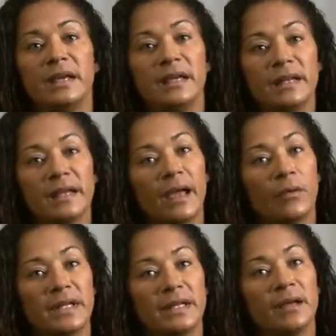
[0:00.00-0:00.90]
In
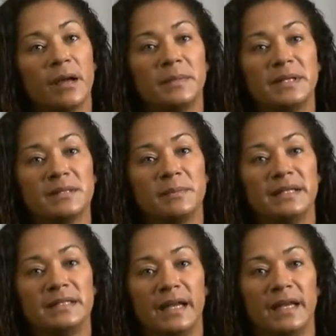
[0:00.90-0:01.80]
accounting, companies
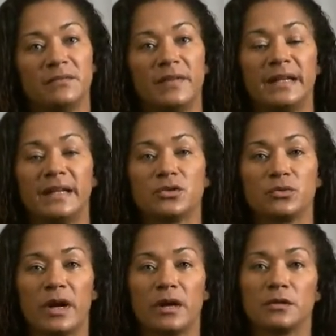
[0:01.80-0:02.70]
maintain financial
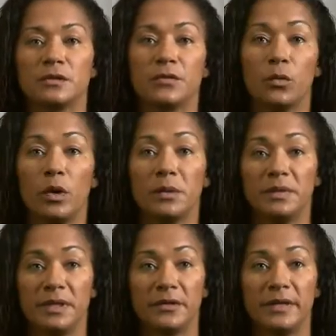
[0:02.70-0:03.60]
records for one
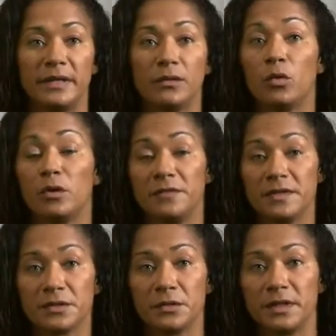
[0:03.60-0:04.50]
period or a
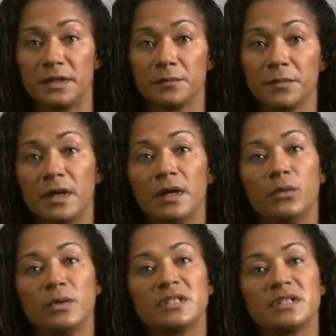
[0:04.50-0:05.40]
fiscal year,
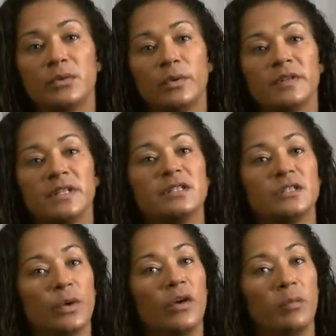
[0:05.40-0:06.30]
which is equivalent to
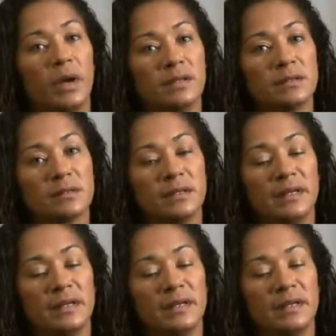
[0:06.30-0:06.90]
12 months.